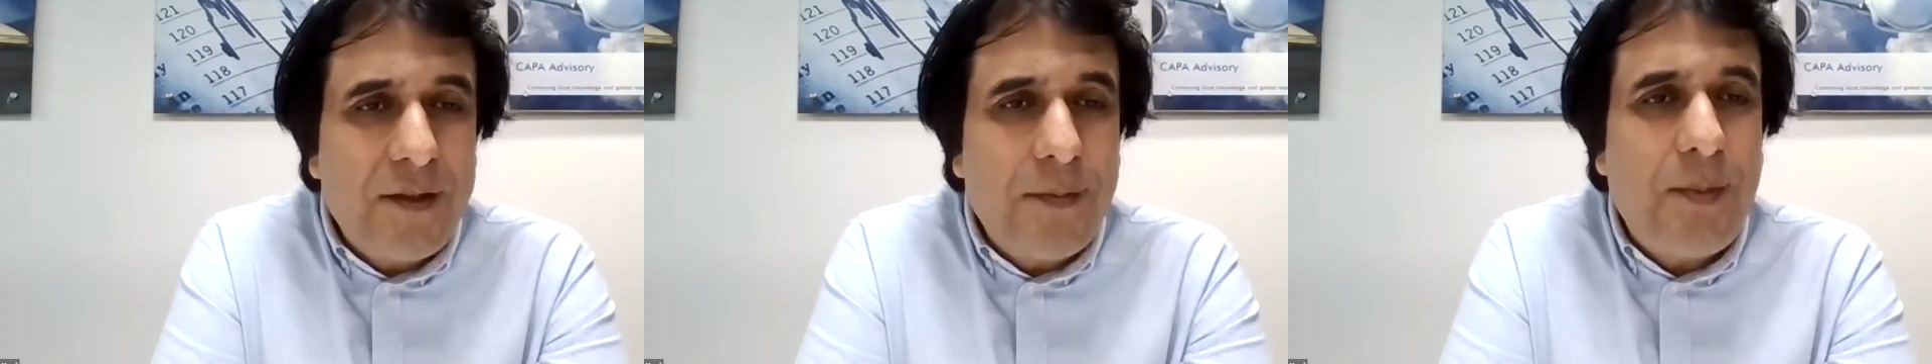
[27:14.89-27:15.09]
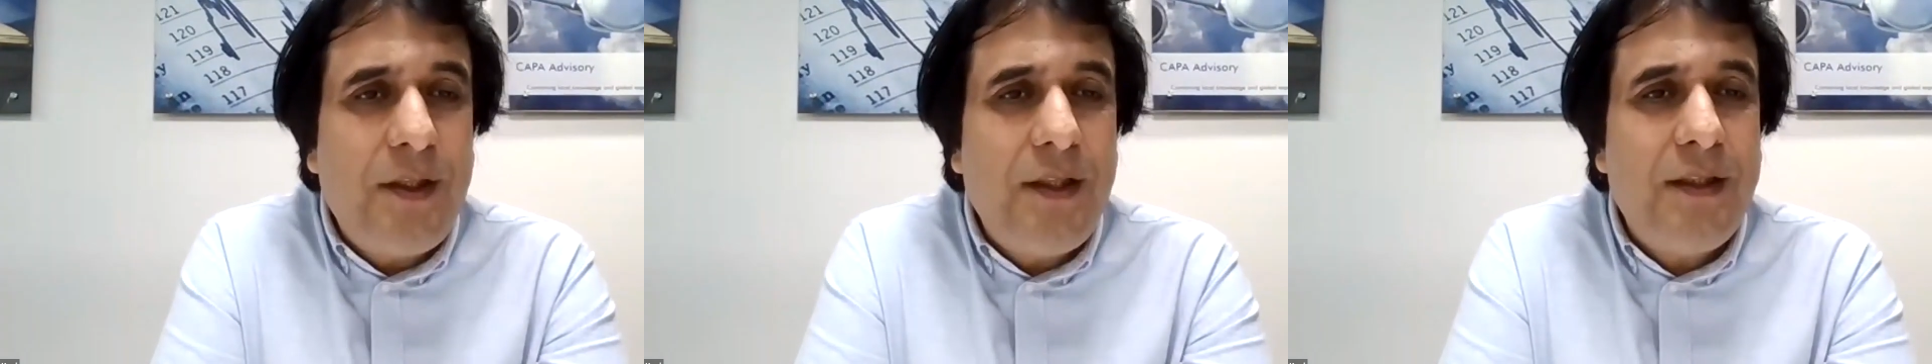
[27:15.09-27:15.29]

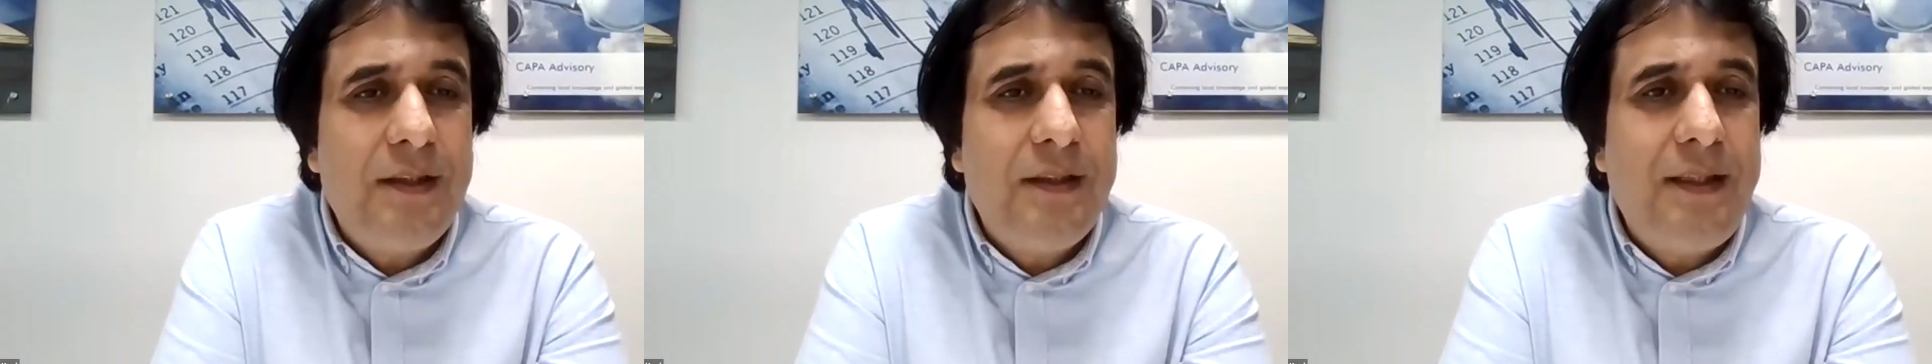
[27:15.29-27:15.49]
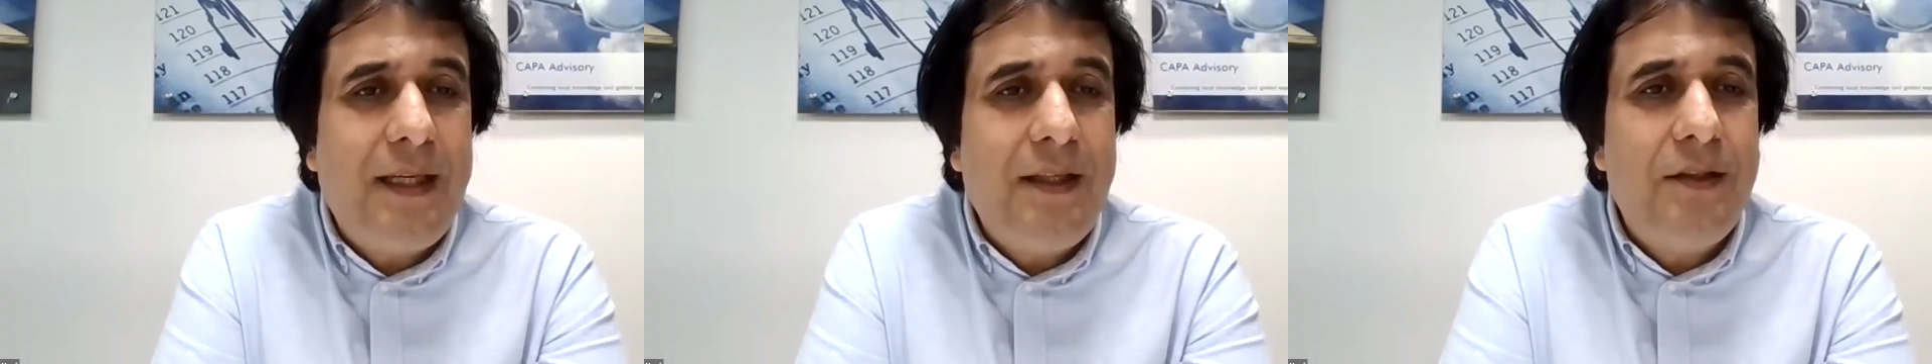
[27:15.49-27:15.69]

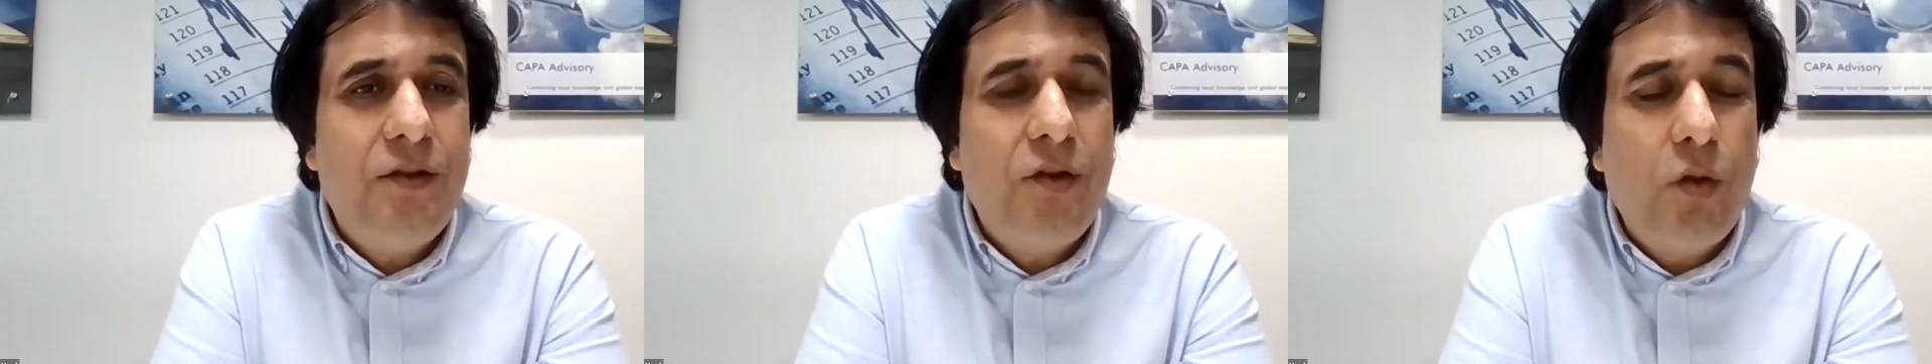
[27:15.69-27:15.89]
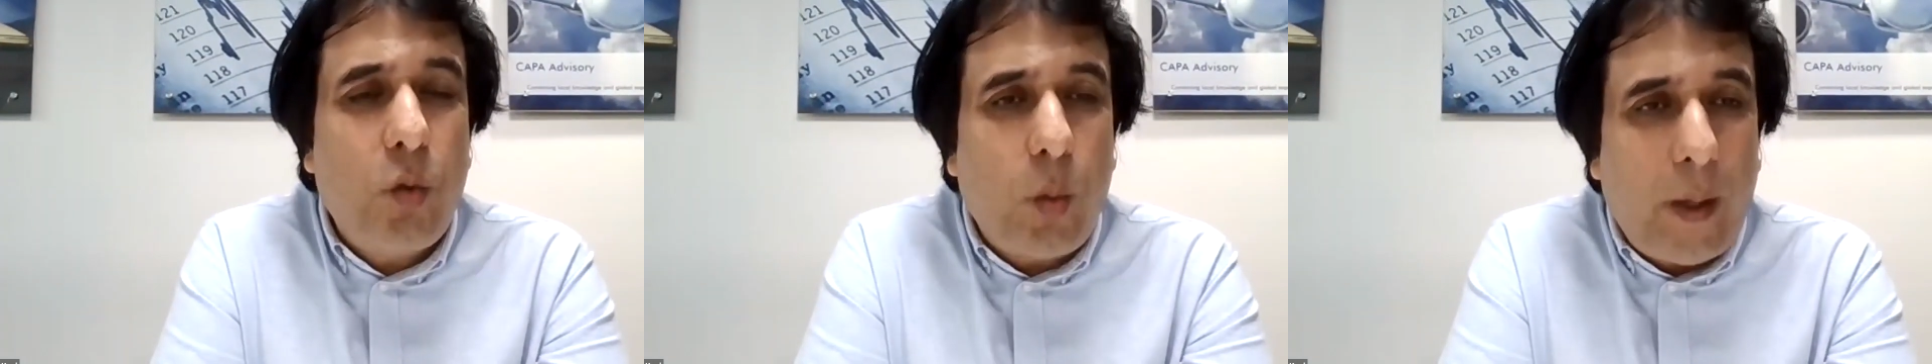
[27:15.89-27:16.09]
expertise that
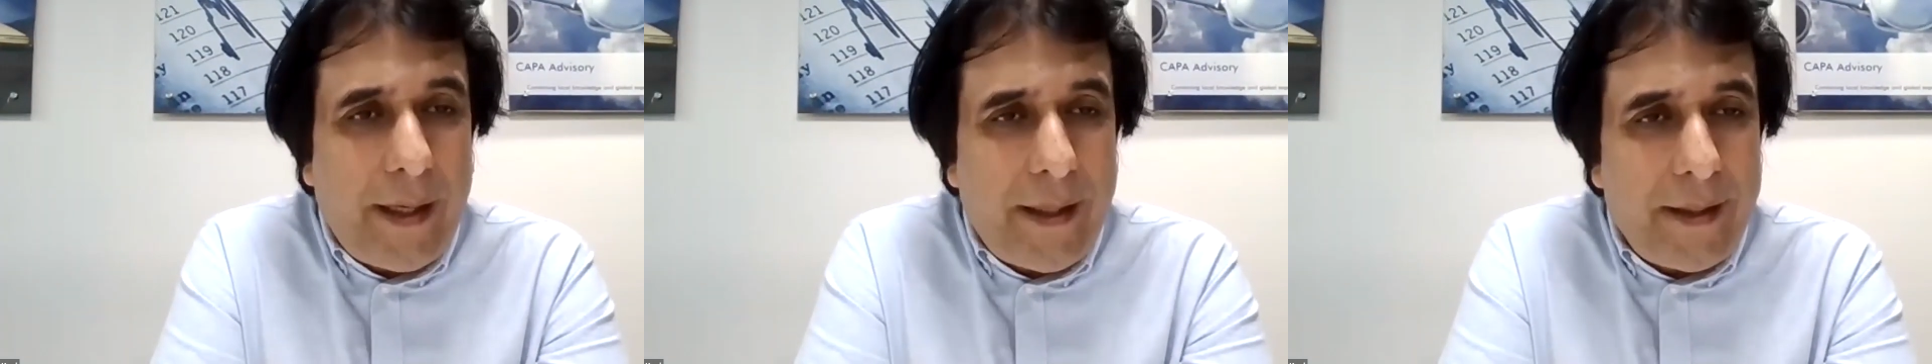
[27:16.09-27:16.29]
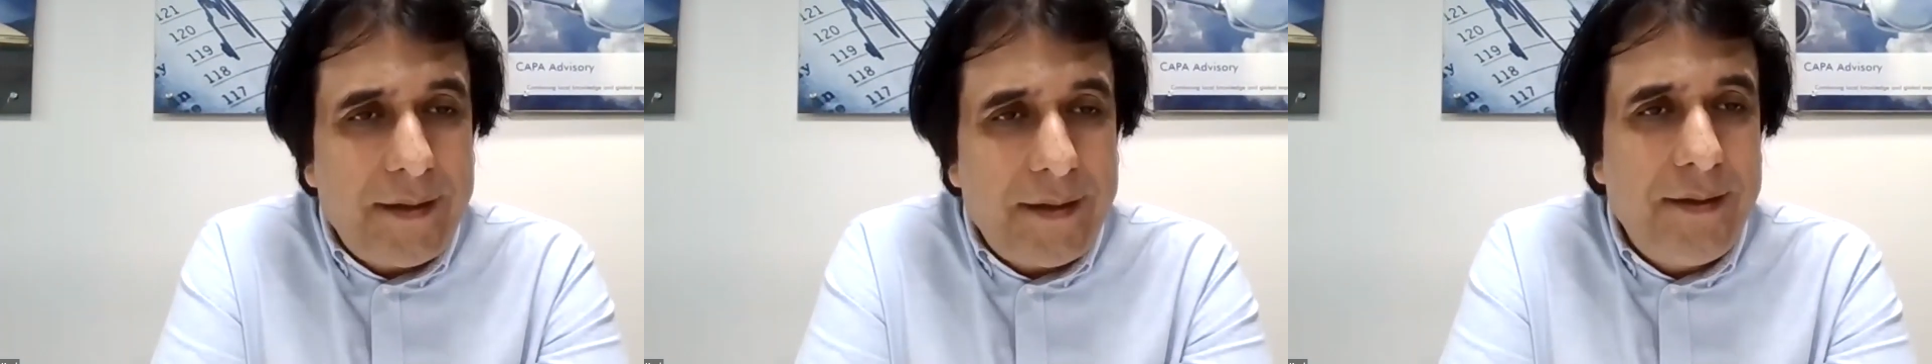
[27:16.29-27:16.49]
is
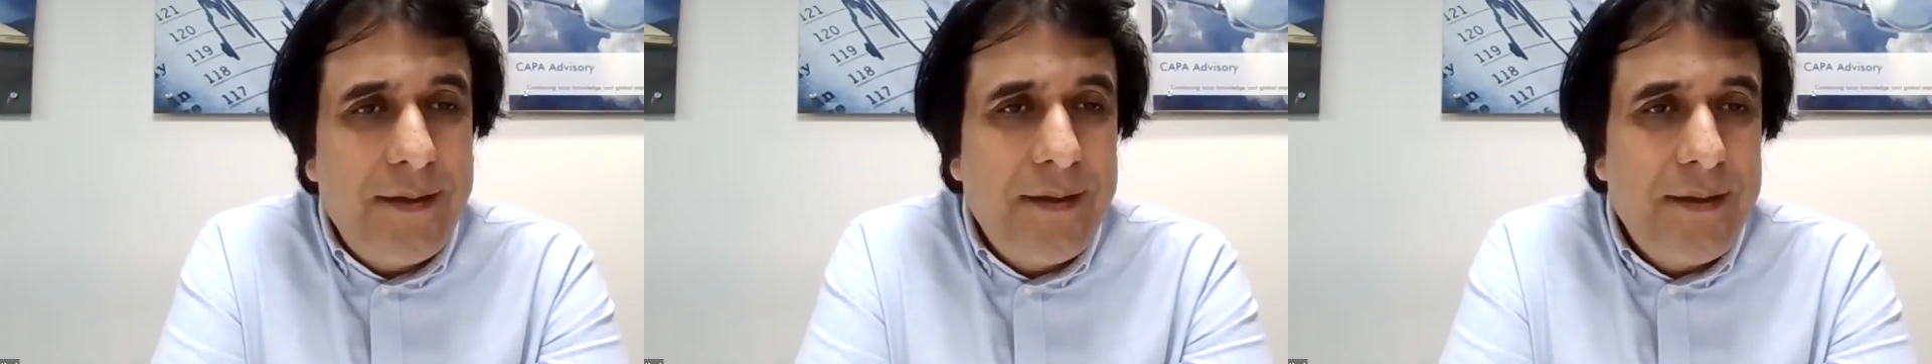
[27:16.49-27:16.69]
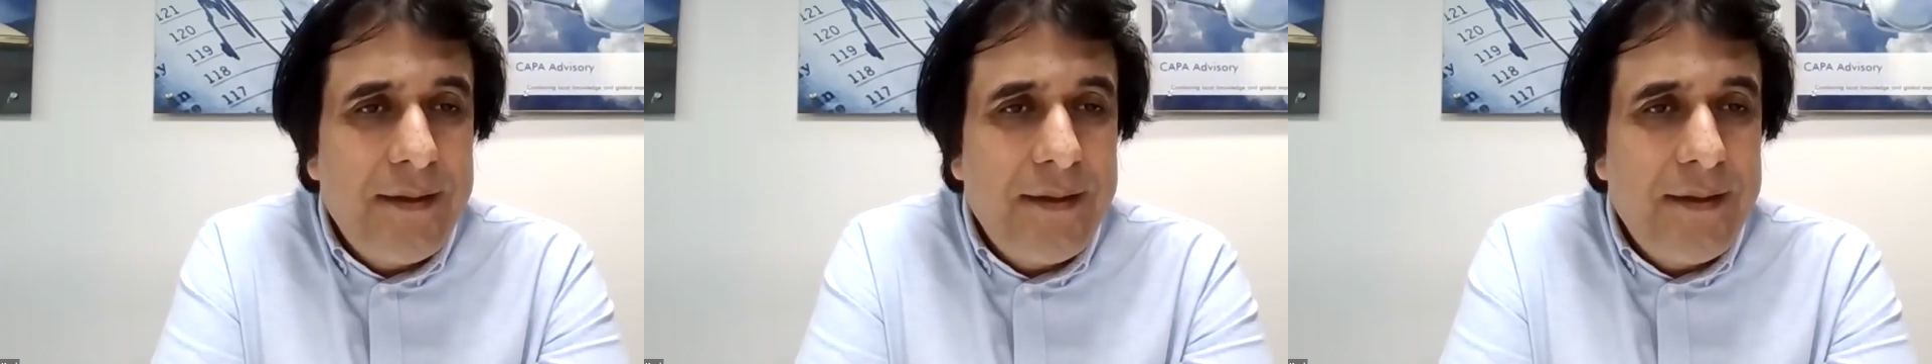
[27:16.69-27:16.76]
required